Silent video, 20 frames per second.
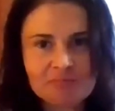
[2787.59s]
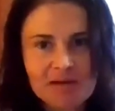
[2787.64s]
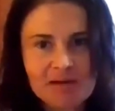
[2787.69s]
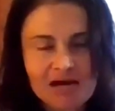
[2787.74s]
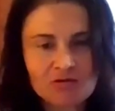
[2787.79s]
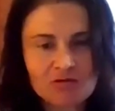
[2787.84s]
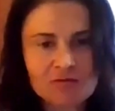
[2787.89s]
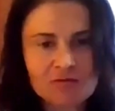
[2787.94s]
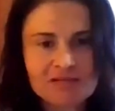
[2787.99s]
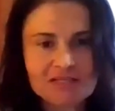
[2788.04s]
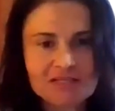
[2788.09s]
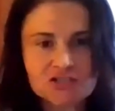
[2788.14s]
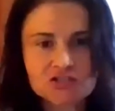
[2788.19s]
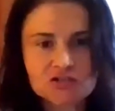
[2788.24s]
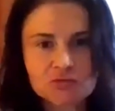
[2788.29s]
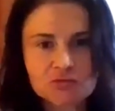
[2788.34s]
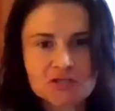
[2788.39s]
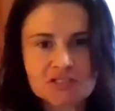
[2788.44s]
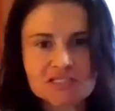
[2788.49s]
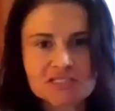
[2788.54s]

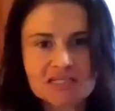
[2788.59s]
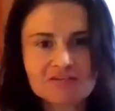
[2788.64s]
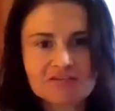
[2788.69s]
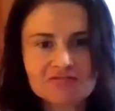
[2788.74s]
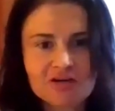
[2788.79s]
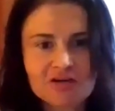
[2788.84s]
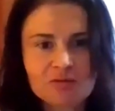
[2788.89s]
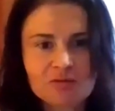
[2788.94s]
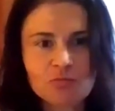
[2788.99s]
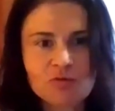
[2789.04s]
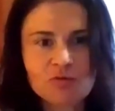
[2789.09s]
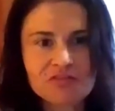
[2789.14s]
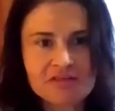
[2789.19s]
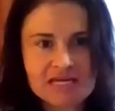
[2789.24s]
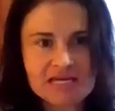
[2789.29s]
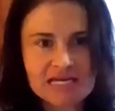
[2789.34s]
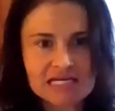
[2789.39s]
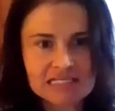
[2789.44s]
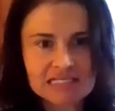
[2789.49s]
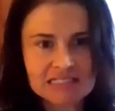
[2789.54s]
sourcing from
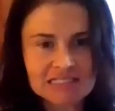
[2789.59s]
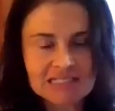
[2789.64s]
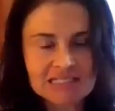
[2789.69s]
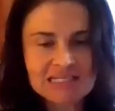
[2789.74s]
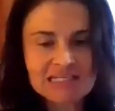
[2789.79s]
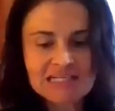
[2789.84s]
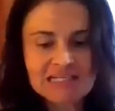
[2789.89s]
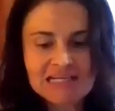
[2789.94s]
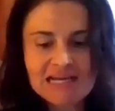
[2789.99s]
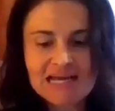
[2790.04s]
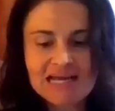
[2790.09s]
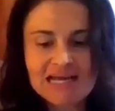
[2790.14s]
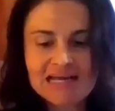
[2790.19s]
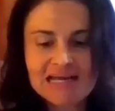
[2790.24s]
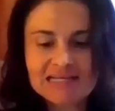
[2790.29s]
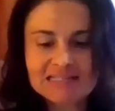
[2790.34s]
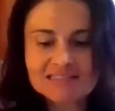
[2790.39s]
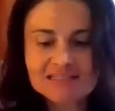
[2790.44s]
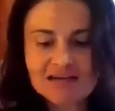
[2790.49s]
within, and